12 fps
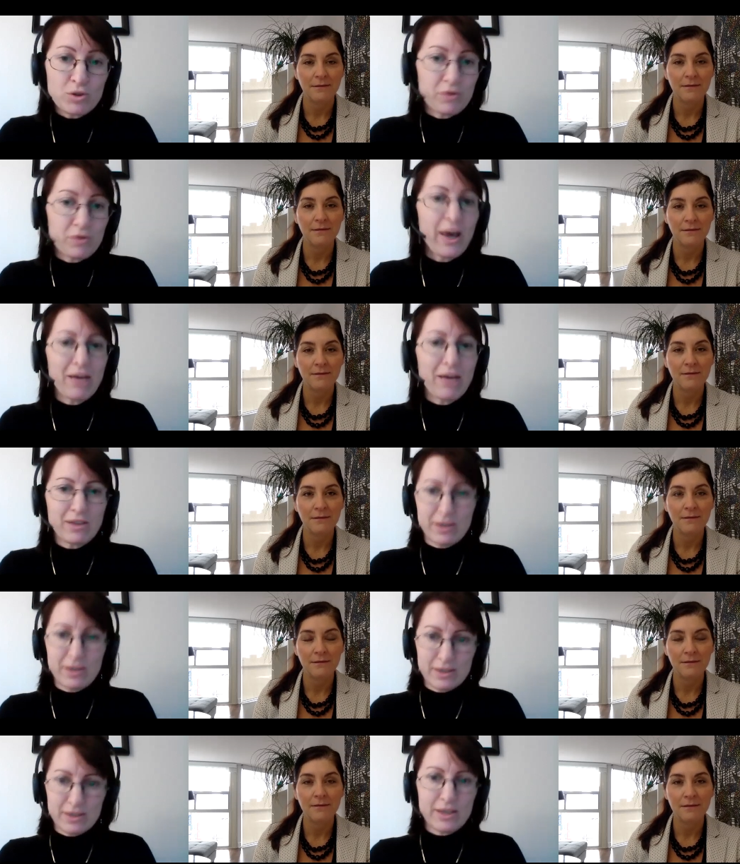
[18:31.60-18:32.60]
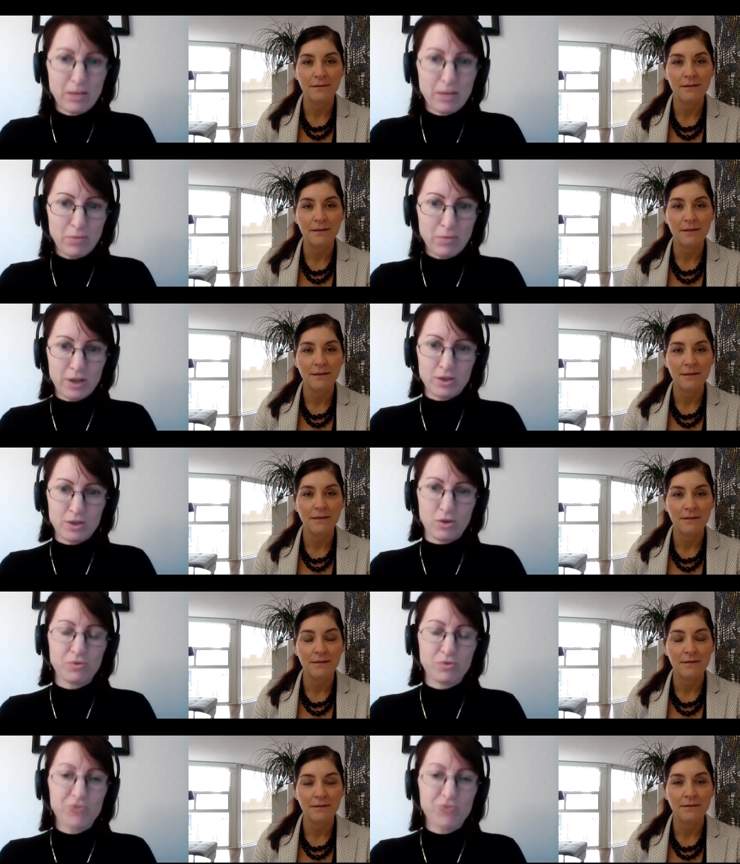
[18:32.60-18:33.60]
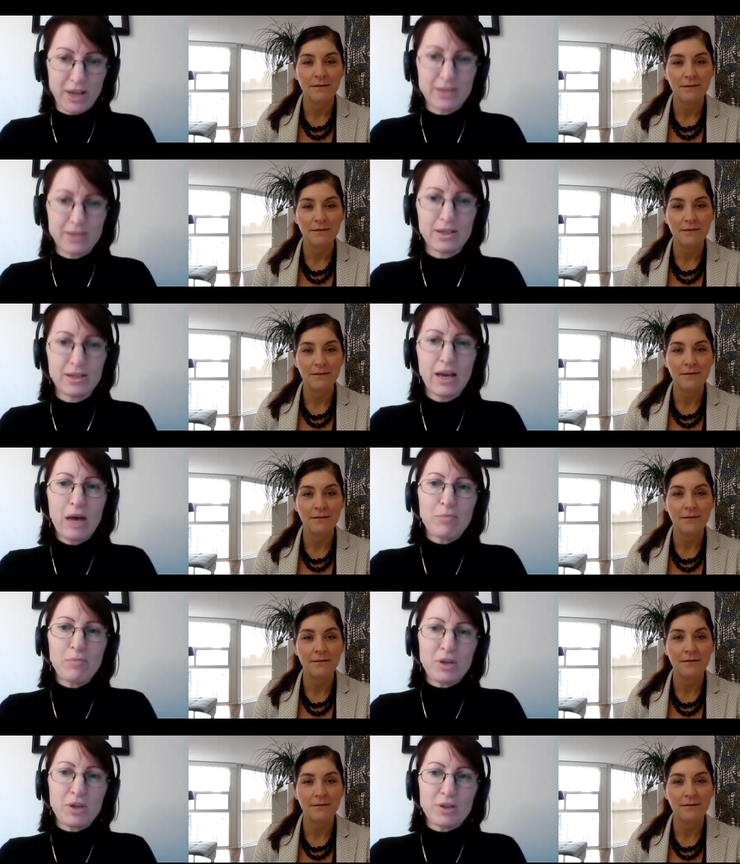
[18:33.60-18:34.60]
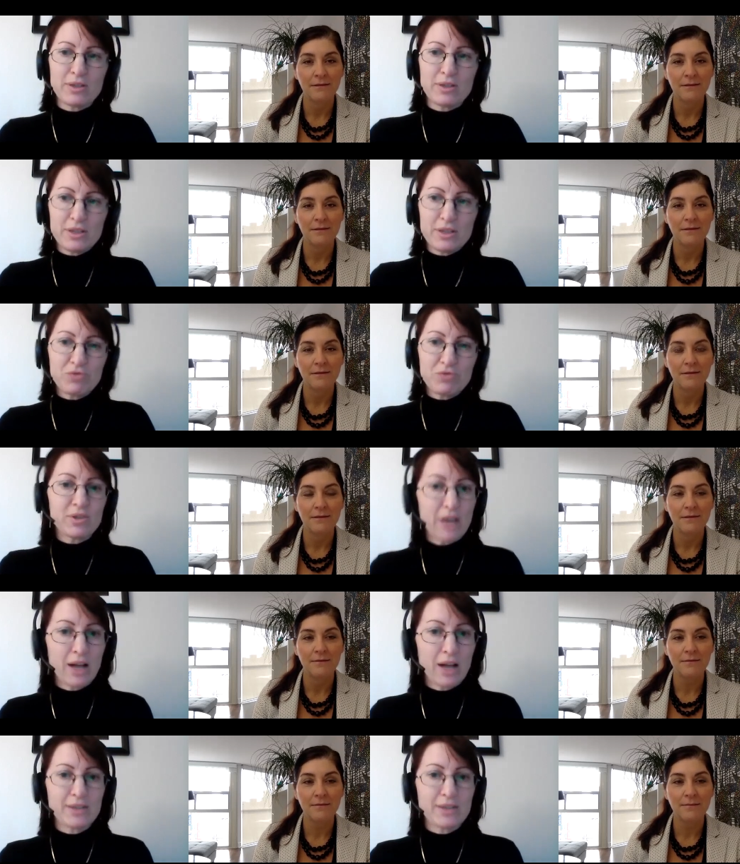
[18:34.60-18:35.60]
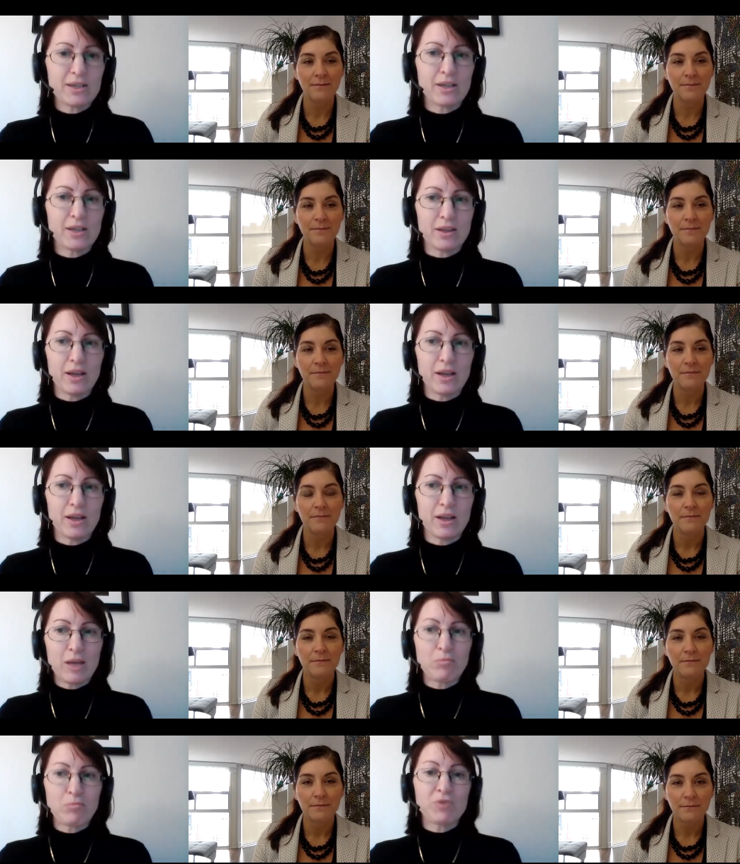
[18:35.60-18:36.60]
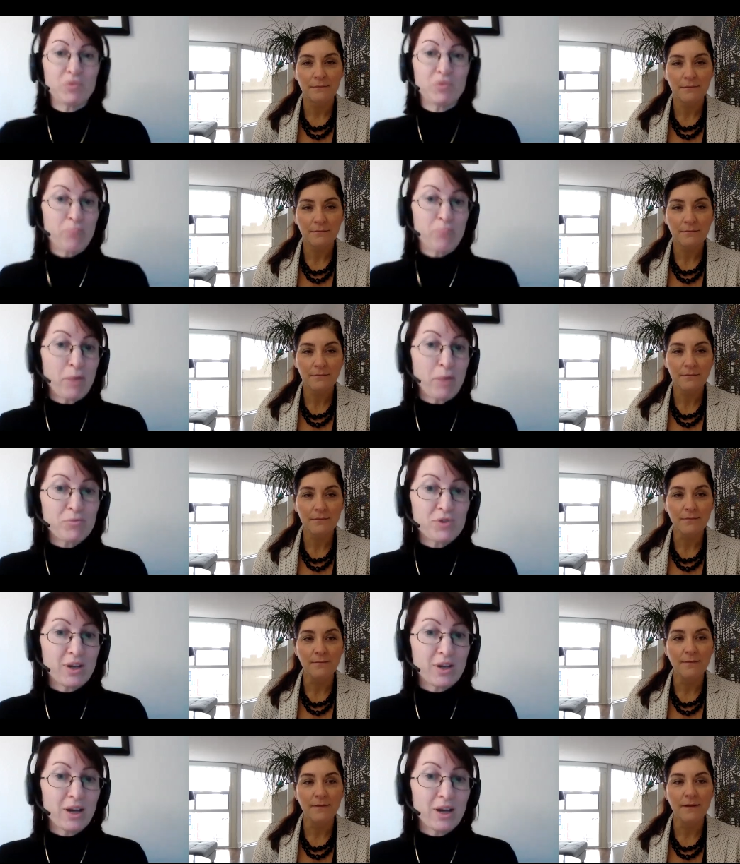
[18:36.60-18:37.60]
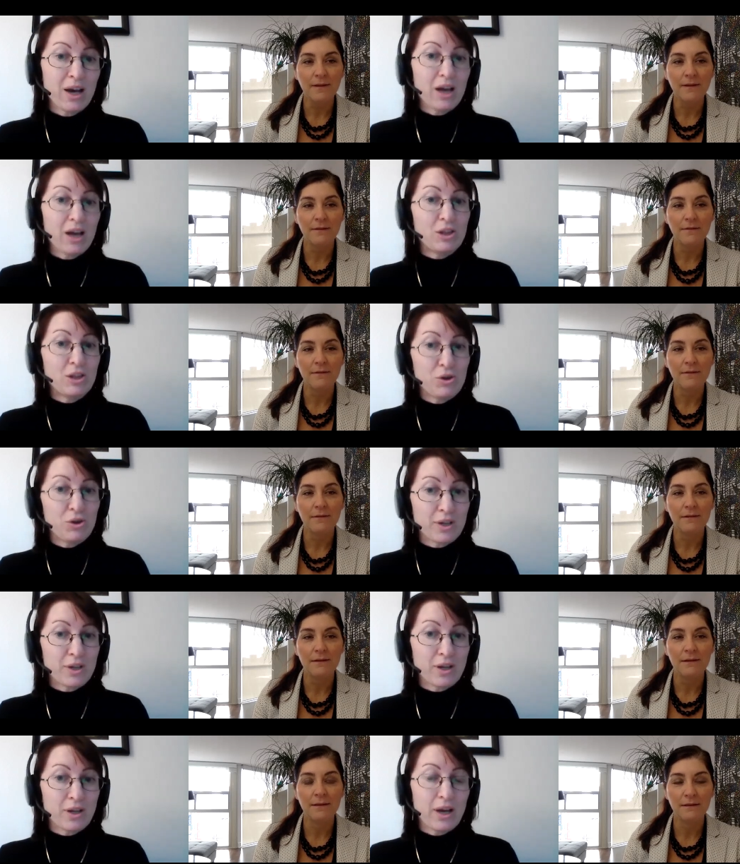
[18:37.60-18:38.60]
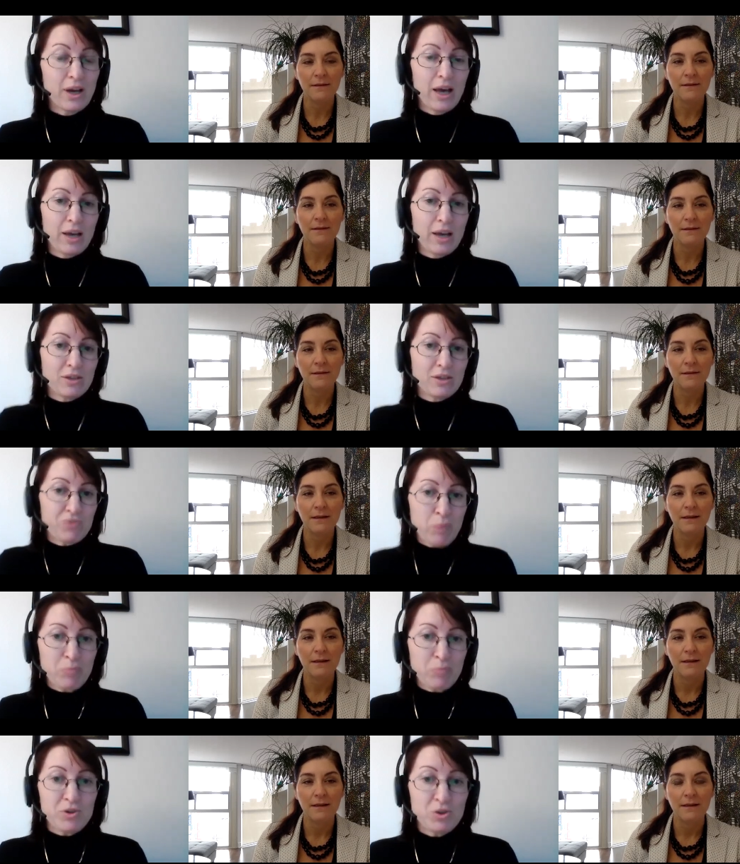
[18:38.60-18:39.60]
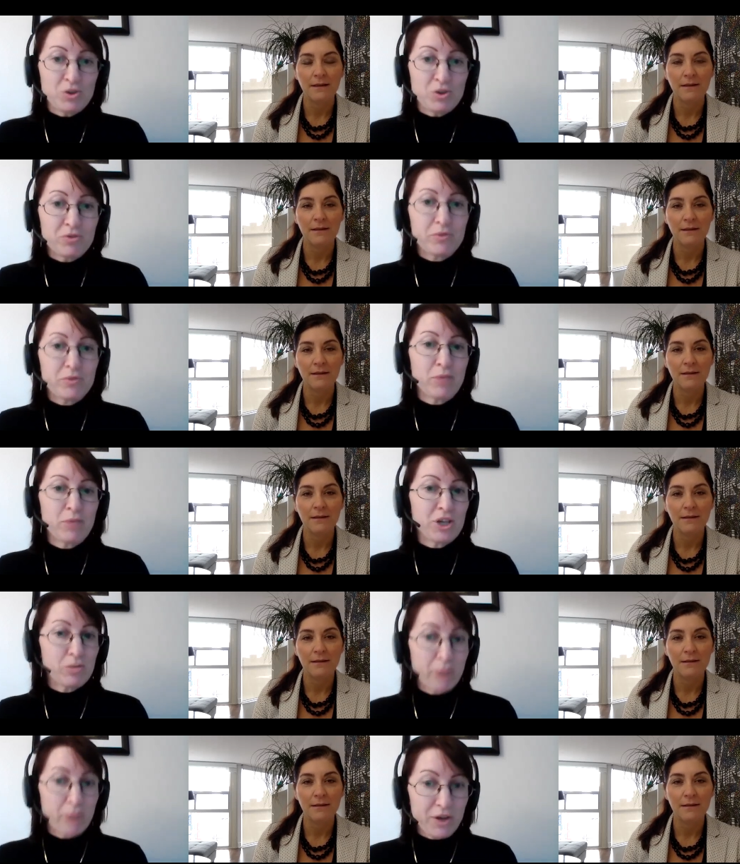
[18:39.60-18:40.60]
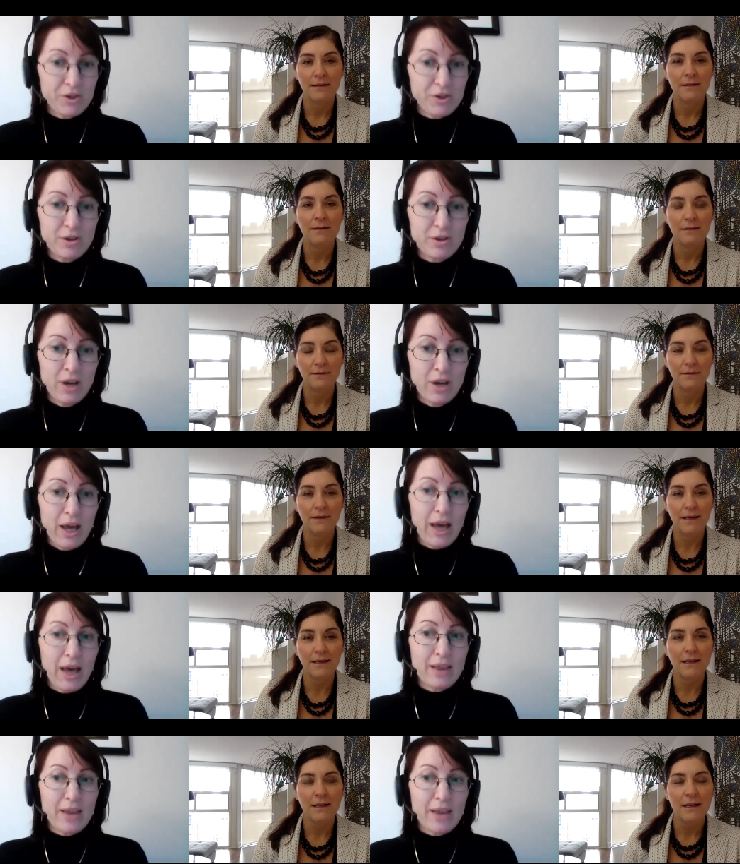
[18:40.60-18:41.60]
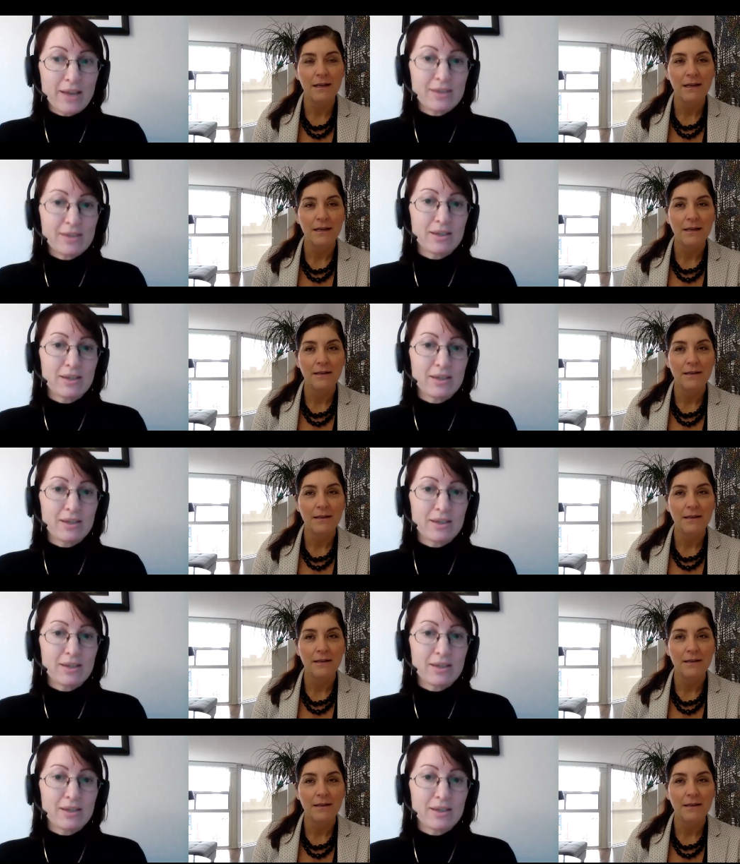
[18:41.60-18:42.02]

Speaker 1: of having this ten minutes of rest, because this results in them remembering learning and remembering new information better. Right. And that's